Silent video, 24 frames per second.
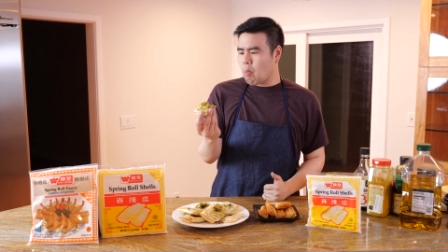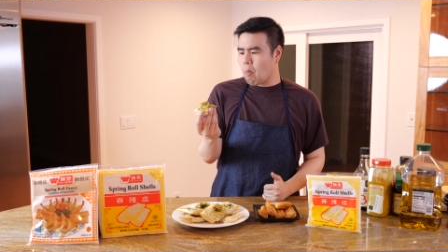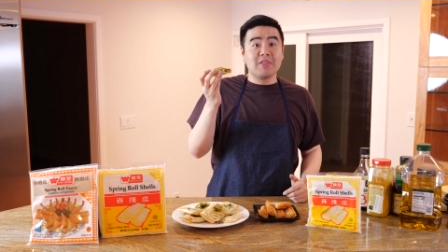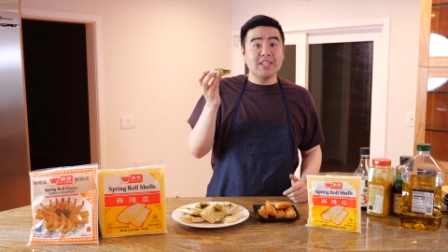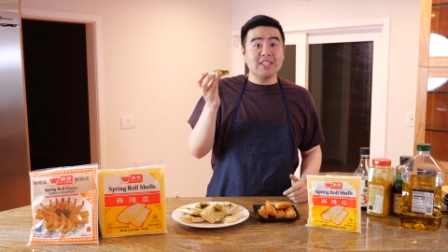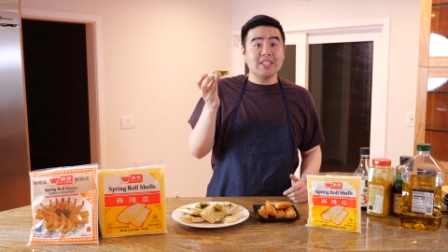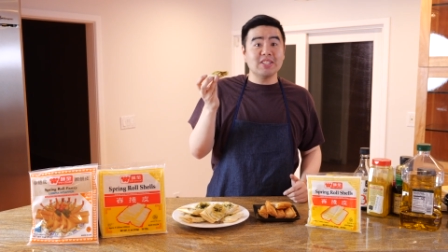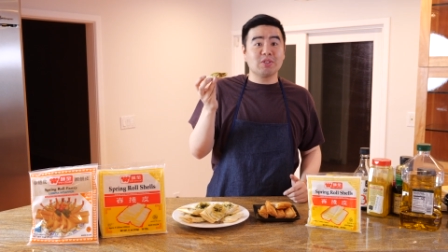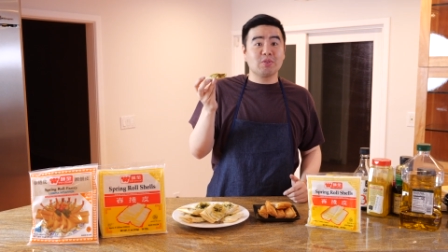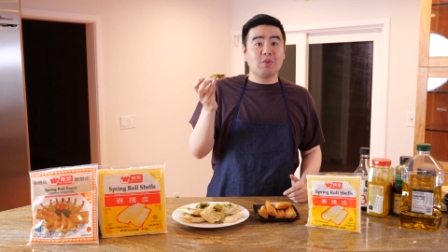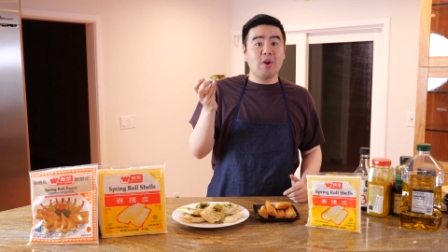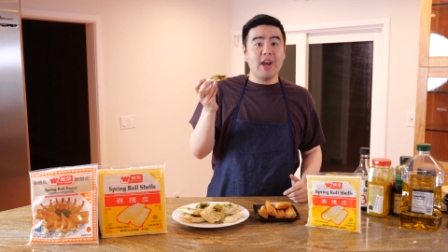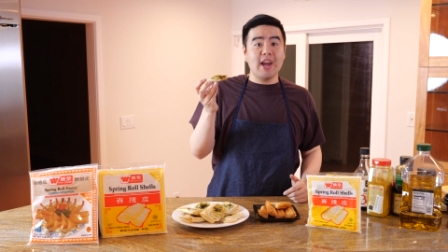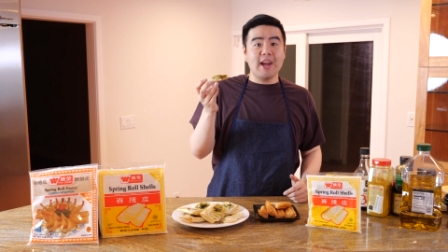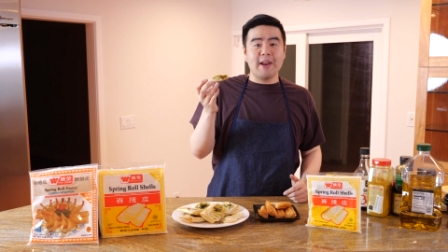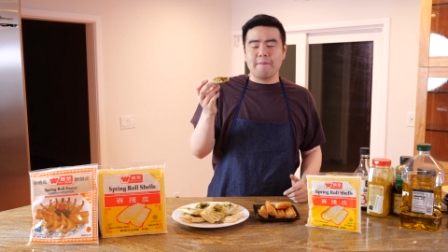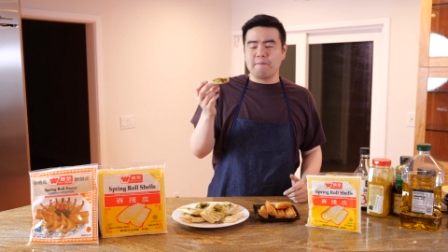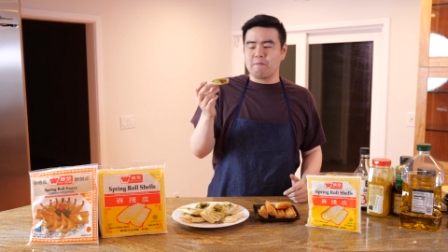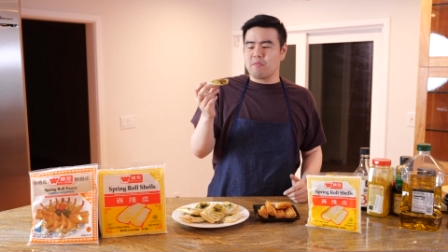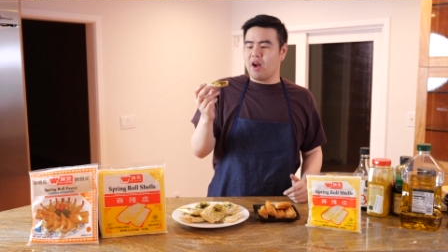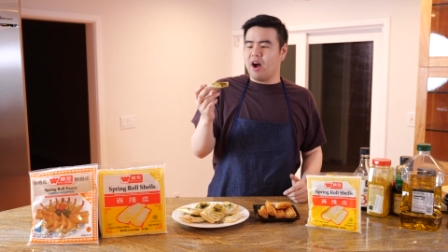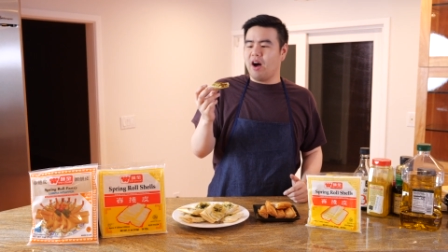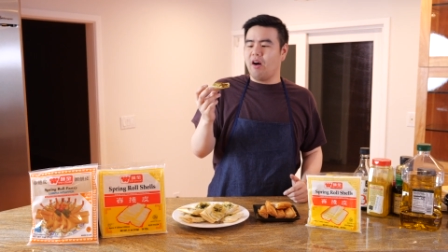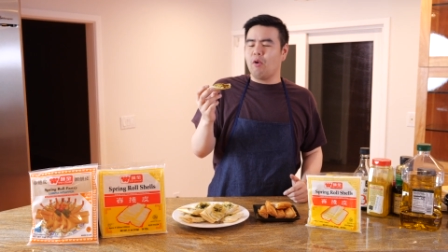This is great.
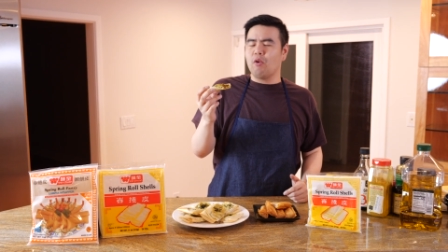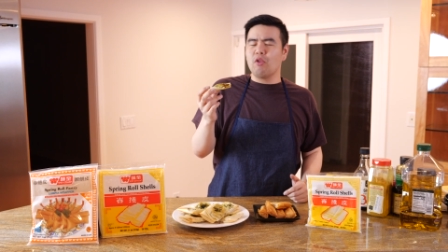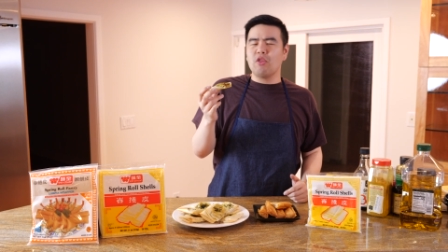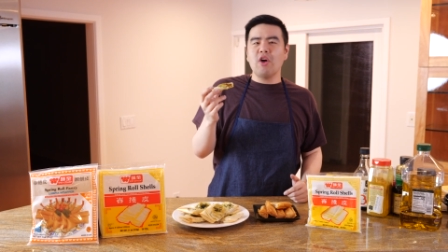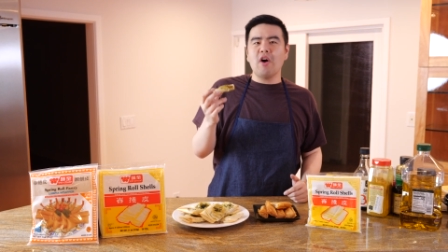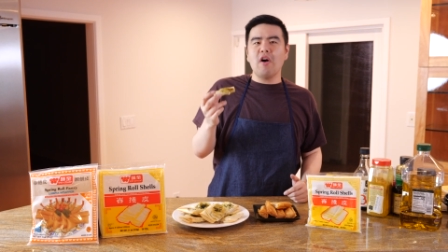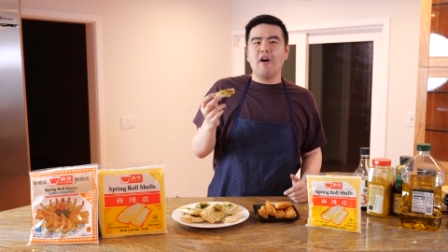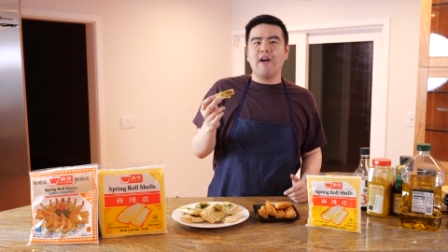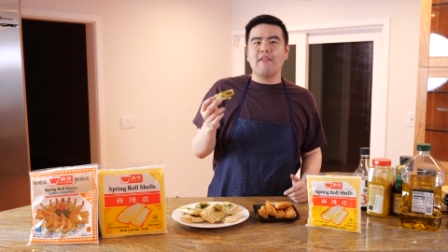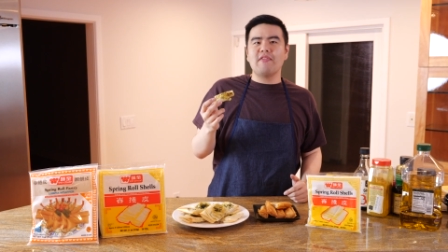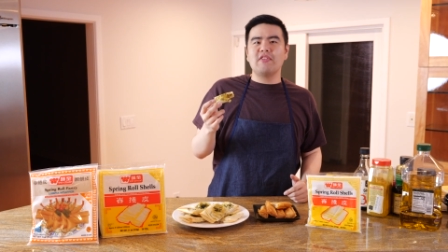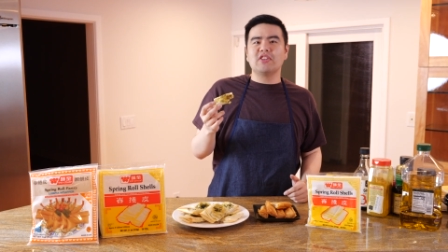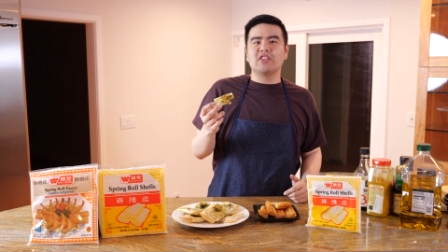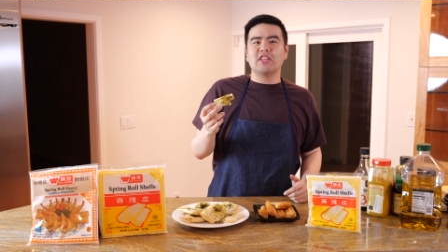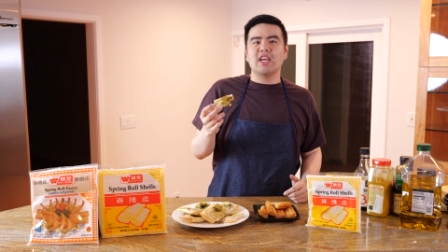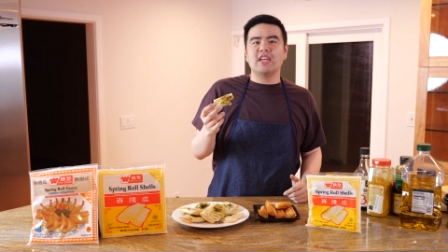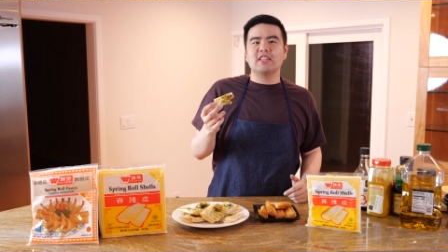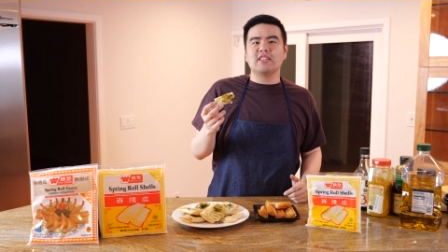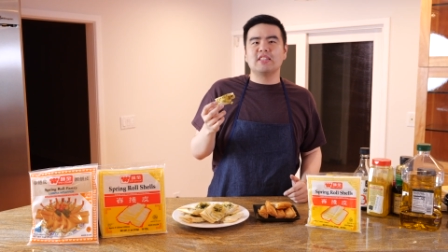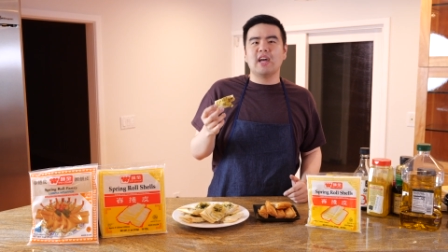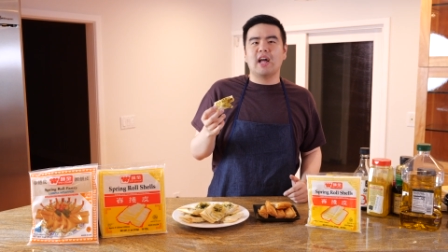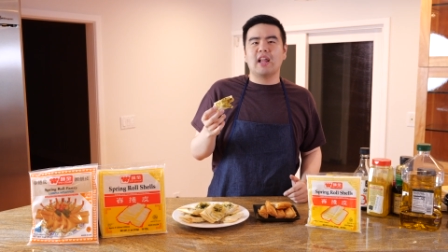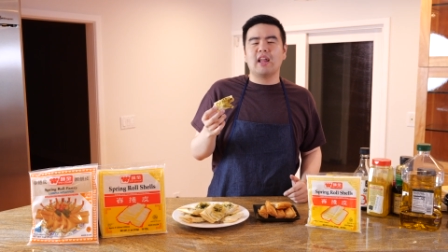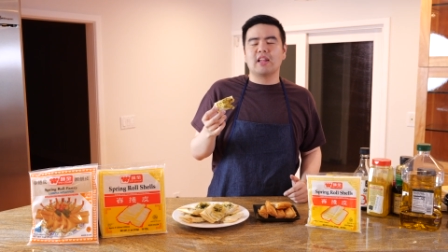Although I have to say
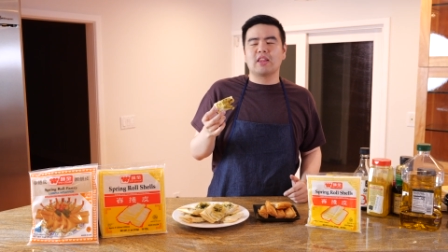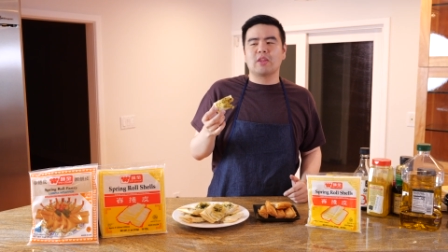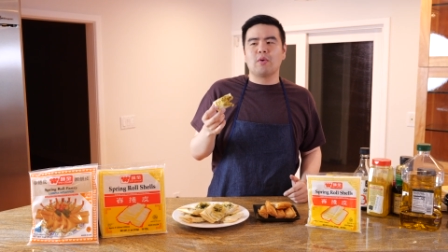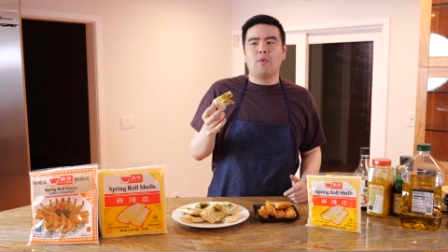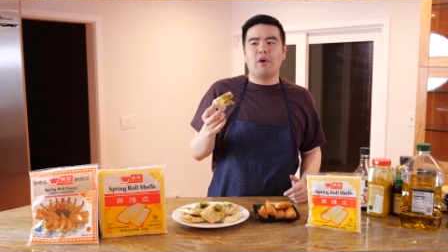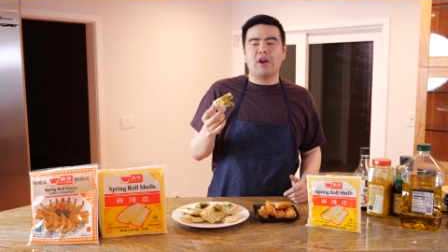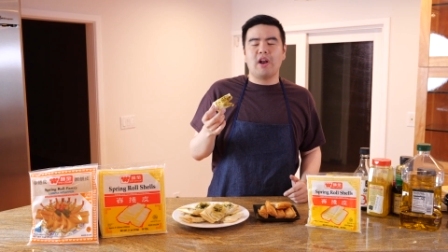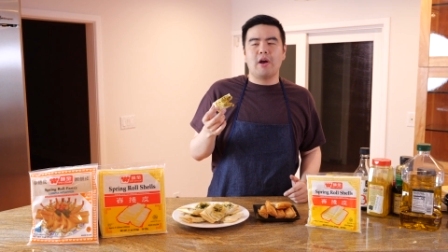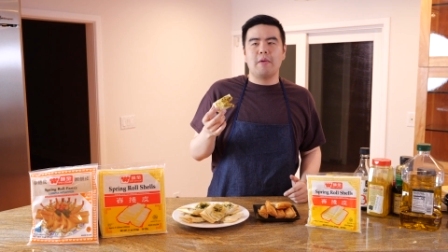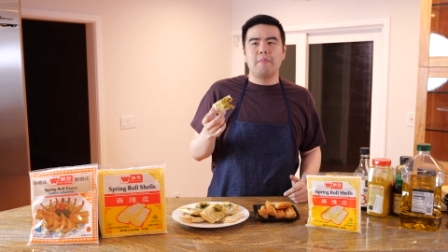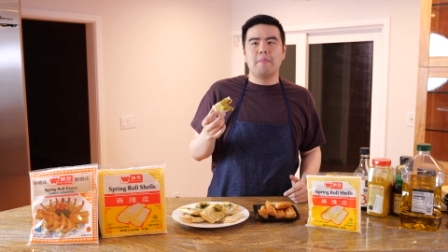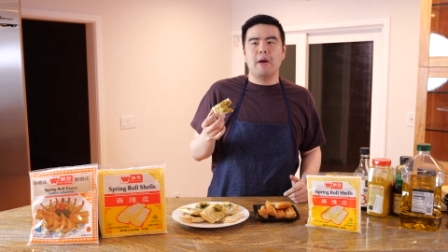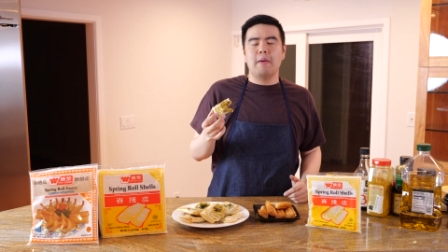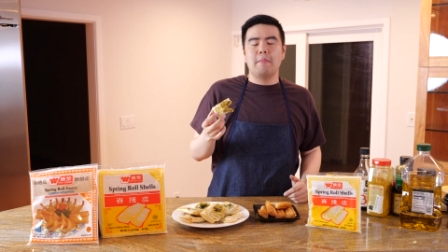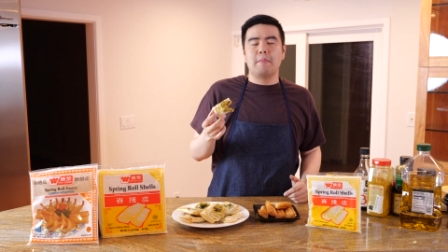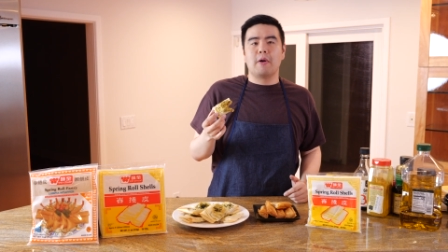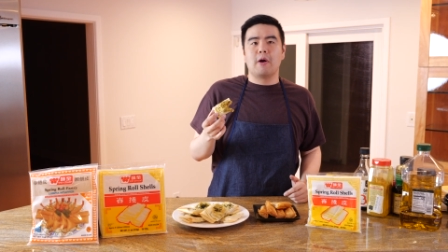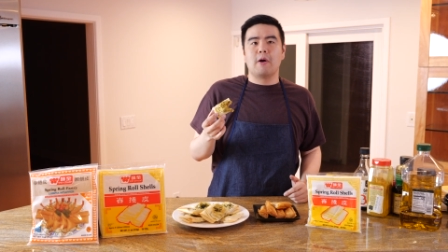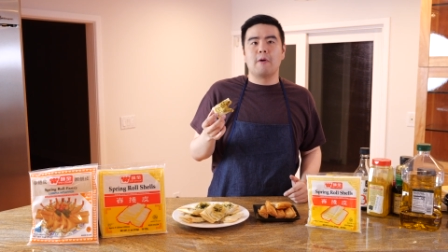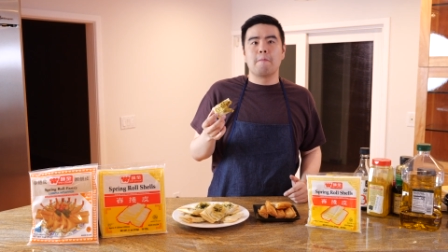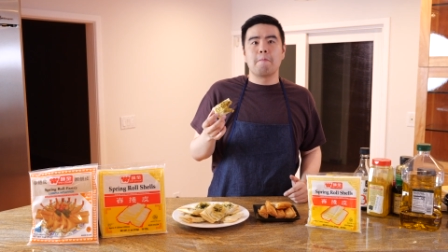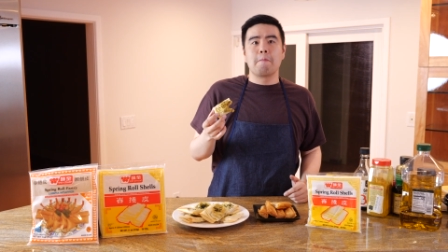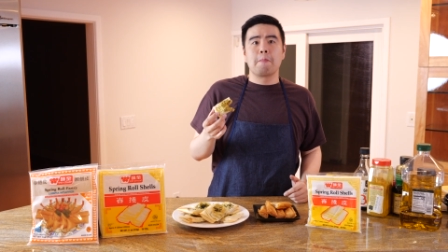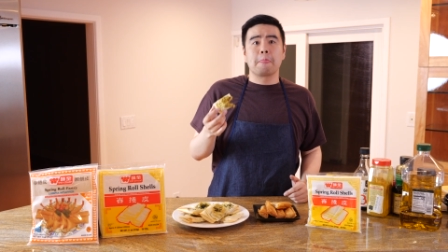it's not like the one I
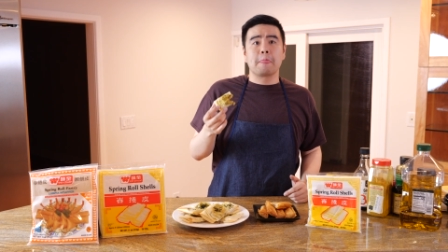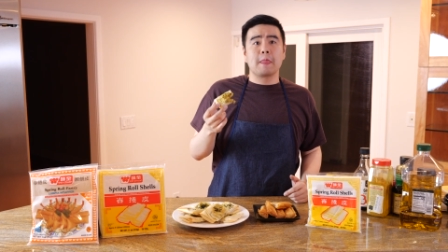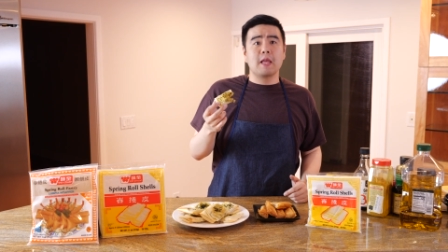remembered.